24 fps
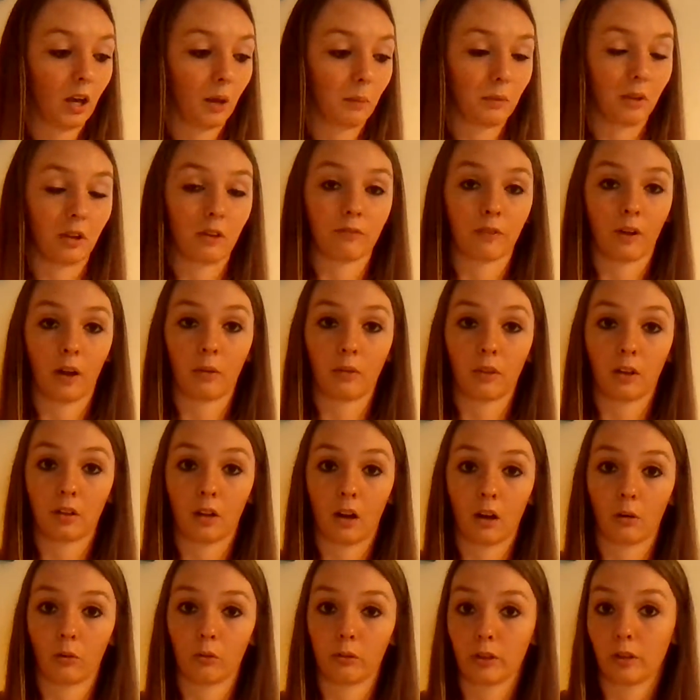They found that
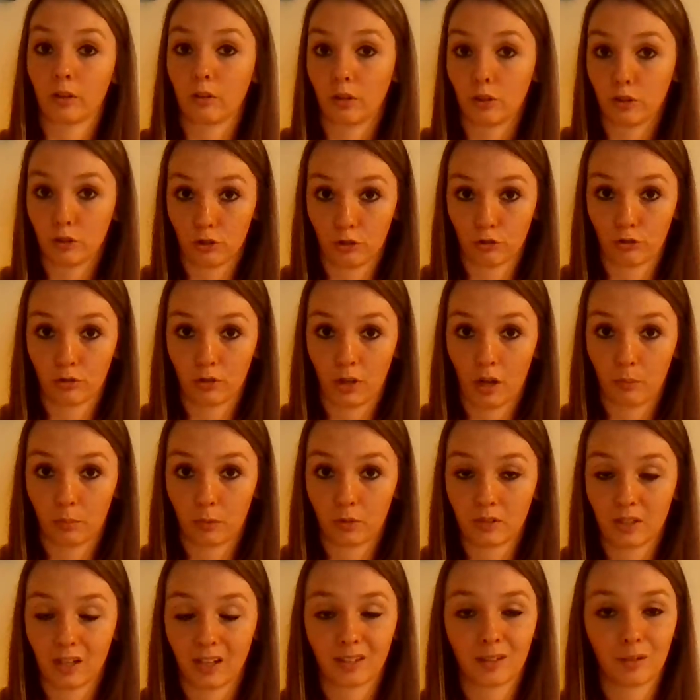not only are the children not
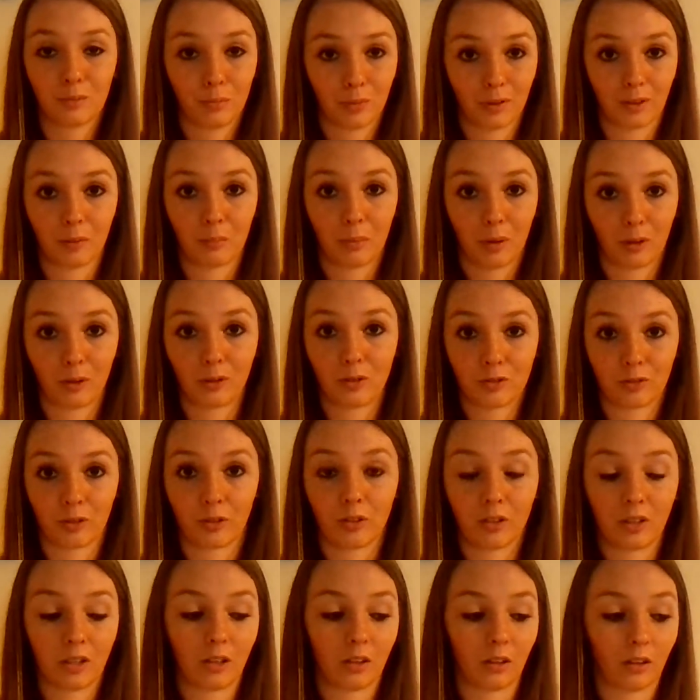protected, but the parents
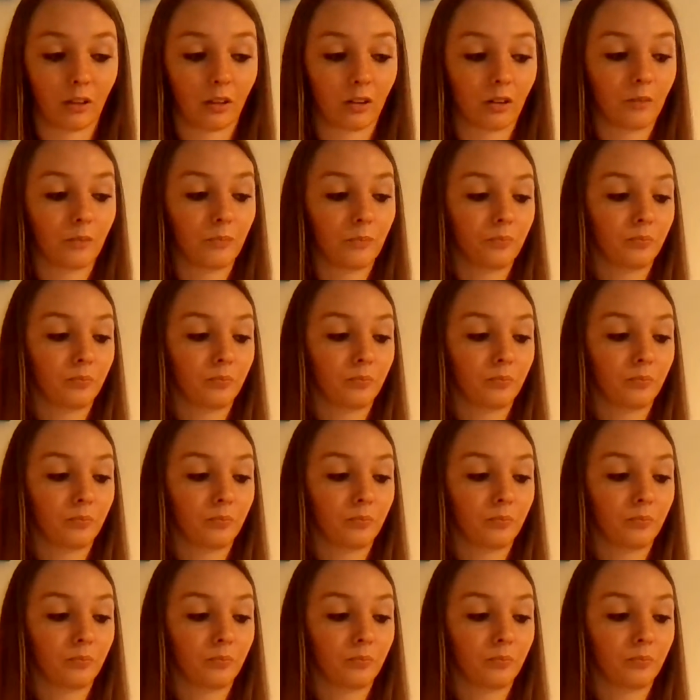aren't either.